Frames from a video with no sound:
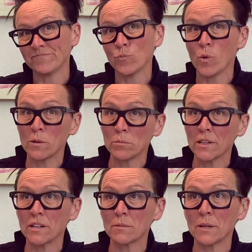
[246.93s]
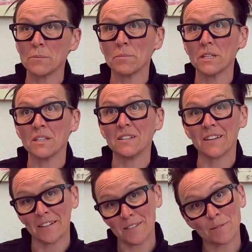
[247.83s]
1 player might be
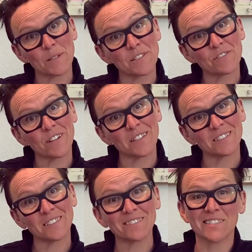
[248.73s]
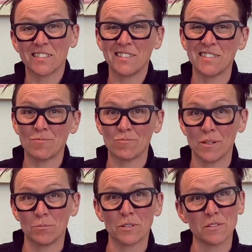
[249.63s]
not as much fun because
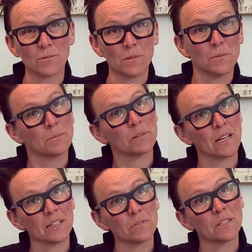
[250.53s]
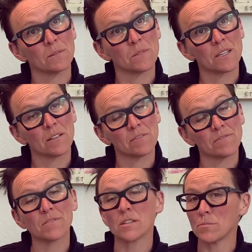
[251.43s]
1 person would be playing with themselves,
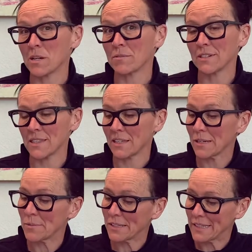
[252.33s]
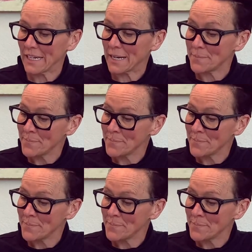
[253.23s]
so you might want to think about that.